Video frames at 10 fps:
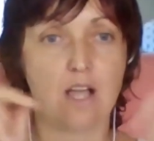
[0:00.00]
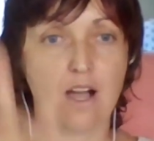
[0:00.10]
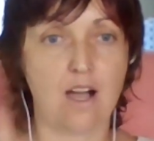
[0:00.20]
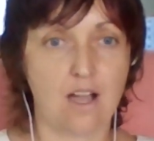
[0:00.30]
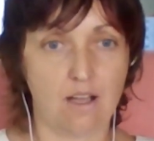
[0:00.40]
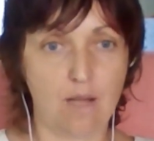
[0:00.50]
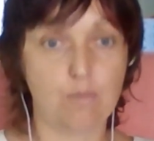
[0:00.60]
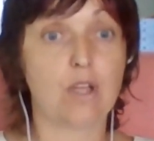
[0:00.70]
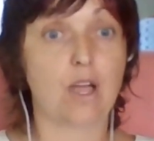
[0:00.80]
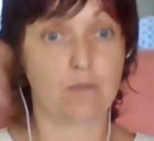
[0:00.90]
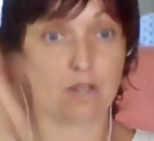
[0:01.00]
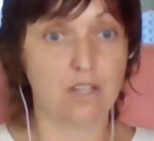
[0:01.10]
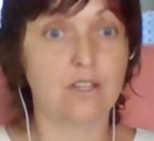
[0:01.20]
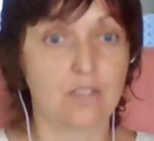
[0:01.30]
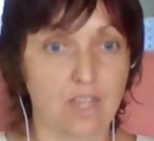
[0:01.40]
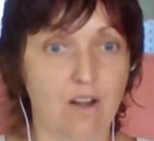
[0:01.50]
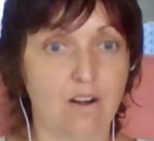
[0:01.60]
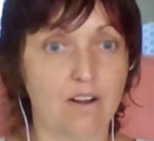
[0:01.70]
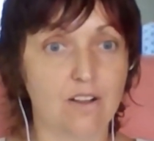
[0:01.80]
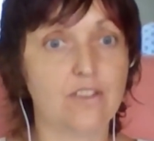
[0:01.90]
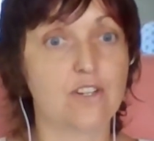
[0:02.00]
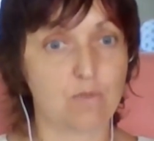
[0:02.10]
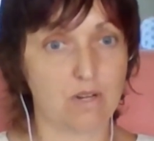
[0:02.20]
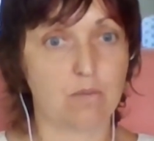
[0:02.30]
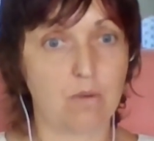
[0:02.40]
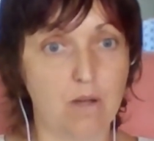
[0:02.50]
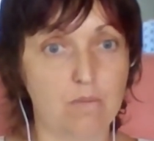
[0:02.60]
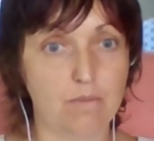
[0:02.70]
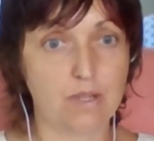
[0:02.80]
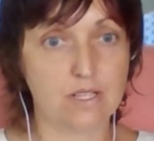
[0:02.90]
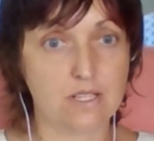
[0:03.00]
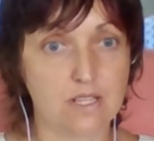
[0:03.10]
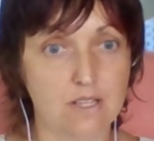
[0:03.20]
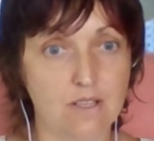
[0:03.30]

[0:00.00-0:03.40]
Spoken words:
aha, I'm going to look there. There's where the problem is.